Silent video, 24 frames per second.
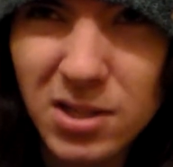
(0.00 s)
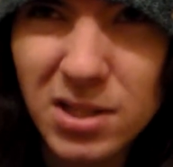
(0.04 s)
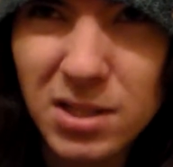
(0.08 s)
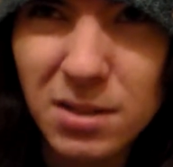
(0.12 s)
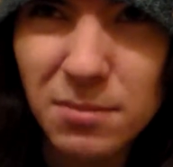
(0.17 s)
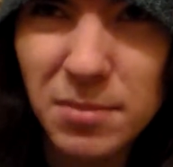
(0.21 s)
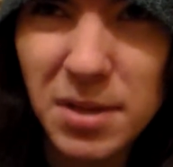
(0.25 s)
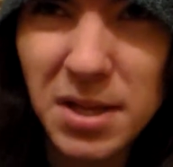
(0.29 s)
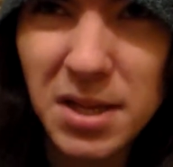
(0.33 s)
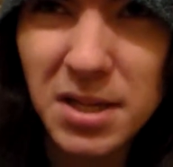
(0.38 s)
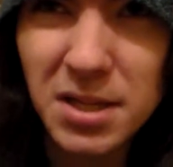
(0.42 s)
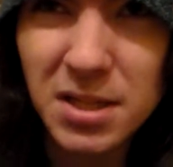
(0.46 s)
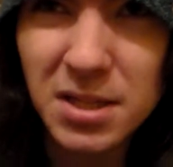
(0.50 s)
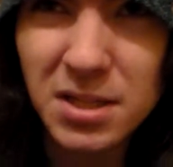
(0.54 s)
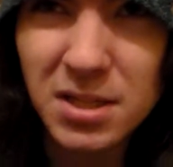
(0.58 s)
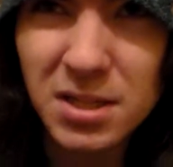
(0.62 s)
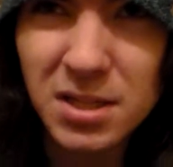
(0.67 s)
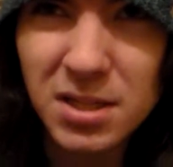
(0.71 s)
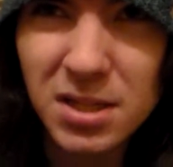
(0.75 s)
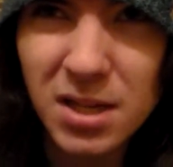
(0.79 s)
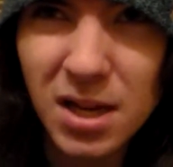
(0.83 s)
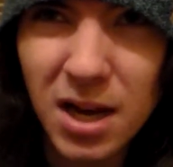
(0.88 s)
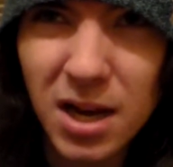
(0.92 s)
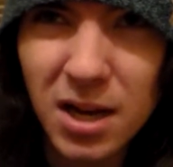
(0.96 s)

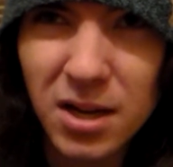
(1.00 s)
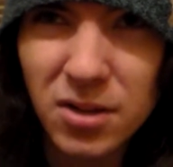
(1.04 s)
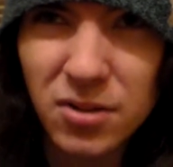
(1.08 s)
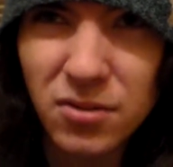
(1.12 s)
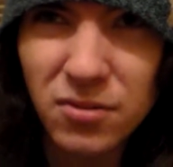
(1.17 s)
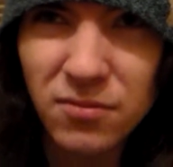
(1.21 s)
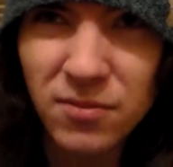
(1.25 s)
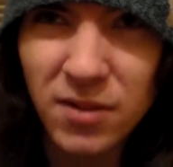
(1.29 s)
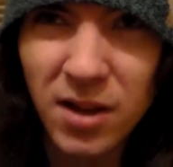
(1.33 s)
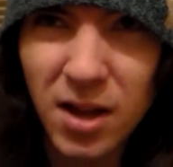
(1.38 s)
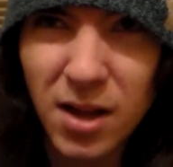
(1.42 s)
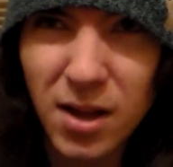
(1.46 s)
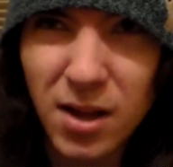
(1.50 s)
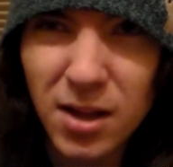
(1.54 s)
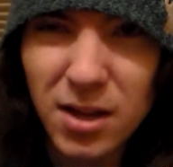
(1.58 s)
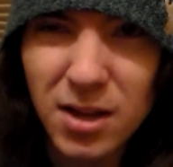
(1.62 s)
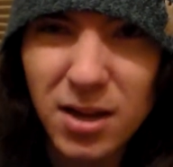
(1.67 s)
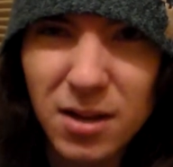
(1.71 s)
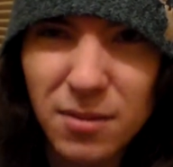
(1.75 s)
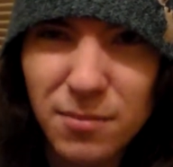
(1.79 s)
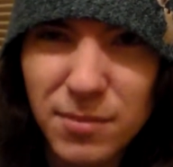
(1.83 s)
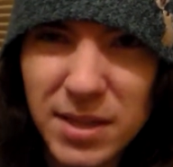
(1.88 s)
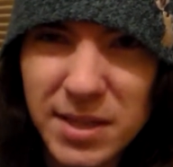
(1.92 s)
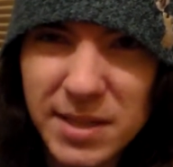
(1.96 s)
Sabine's kind of
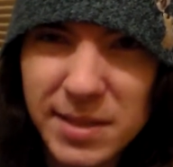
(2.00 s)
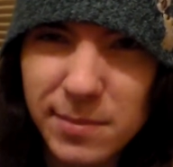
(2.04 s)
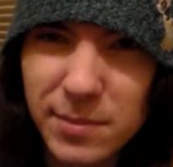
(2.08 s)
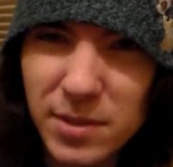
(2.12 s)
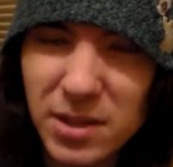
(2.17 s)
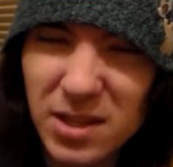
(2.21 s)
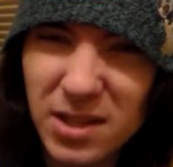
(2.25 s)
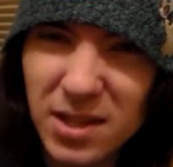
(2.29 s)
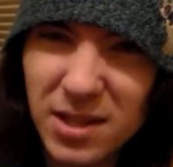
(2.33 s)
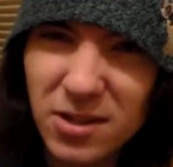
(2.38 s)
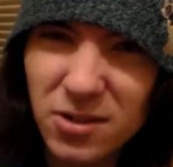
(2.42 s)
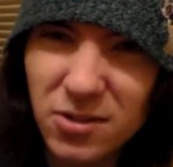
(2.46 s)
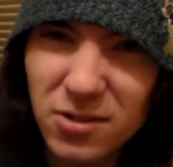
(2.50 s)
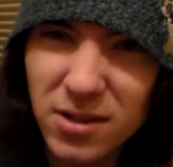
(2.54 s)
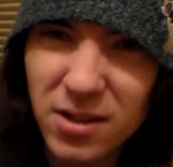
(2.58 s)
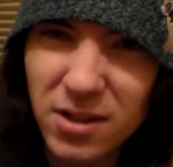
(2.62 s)
gonna miss him a little.